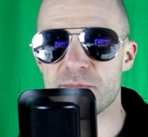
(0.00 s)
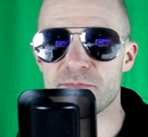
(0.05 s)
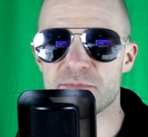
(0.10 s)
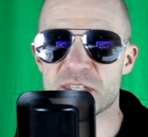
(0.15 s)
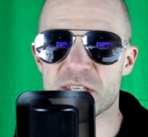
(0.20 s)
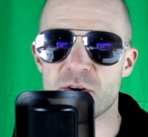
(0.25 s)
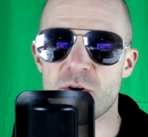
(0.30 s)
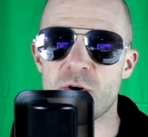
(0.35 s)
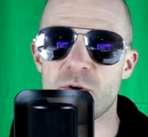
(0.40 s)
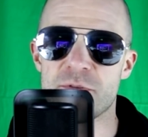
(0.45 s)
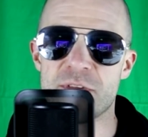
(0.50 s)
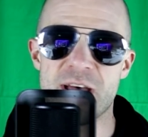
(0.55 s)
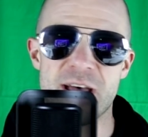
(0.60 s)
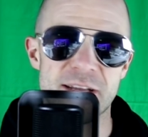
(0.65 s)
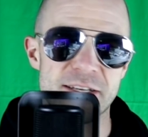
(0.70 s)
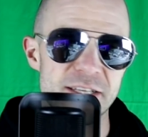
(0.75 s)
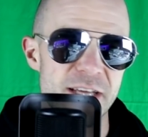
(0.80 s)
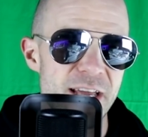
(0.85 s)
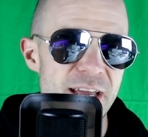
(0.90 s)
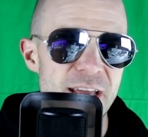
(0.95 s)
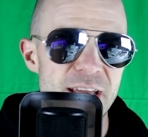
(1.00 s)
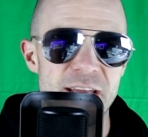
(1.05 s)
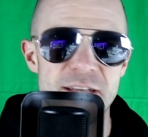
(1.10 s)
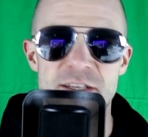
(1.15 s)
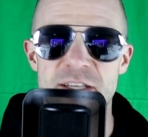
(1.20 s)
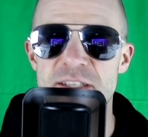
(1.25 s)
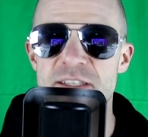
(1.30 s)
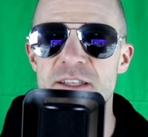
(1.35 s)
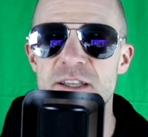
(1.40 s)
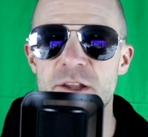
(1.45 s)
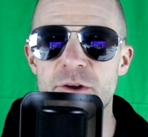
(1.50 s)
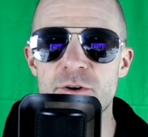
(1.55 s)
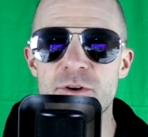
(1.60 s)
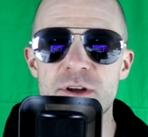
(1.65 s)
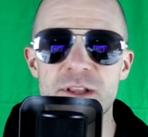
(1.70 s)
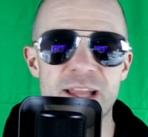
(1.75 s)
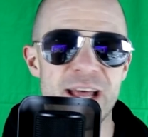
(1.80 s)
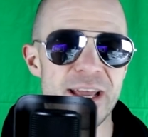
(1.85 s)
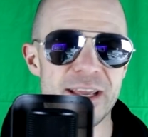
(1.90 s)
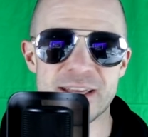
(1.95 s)
so that it doesn't look
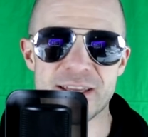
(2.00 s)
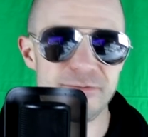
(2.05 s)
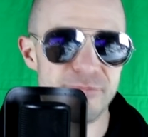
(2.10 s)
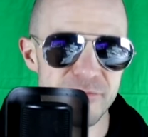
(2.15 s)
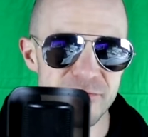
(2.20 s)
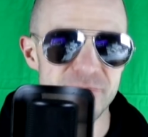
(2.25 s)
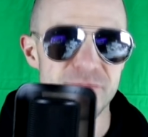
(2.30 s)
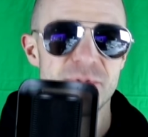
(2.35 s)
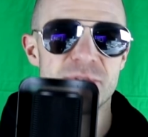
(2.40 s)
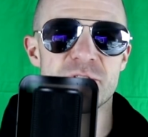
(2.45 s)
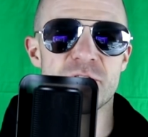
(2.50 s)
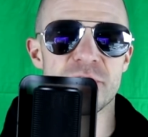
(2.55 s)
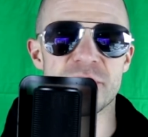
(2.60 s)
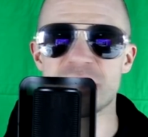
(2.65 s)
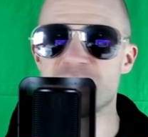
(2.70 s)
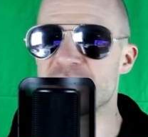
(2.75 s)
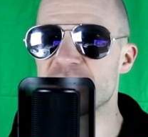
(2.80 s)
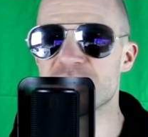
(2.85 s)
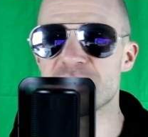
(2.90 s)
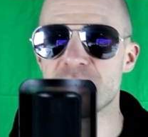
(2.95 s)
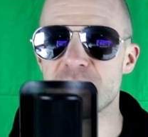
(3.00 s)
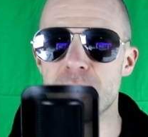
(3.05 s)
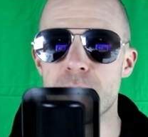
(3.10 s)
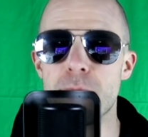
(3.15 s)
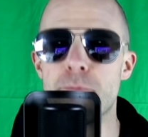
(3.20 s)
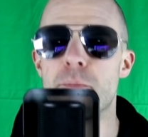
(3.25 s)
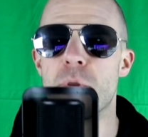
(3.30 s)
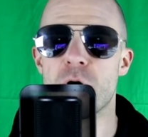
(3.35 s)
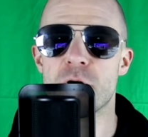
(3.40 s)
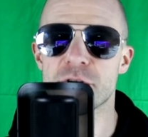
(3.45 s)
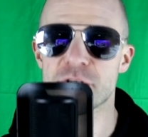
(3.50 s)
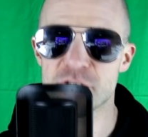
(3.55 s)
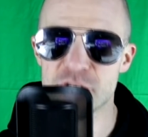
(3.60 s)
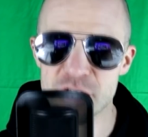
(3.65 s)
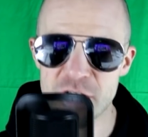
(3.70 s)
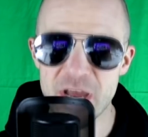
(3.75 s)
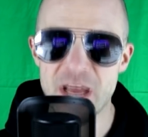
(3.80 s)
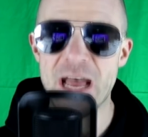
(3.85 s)
like traditional merch.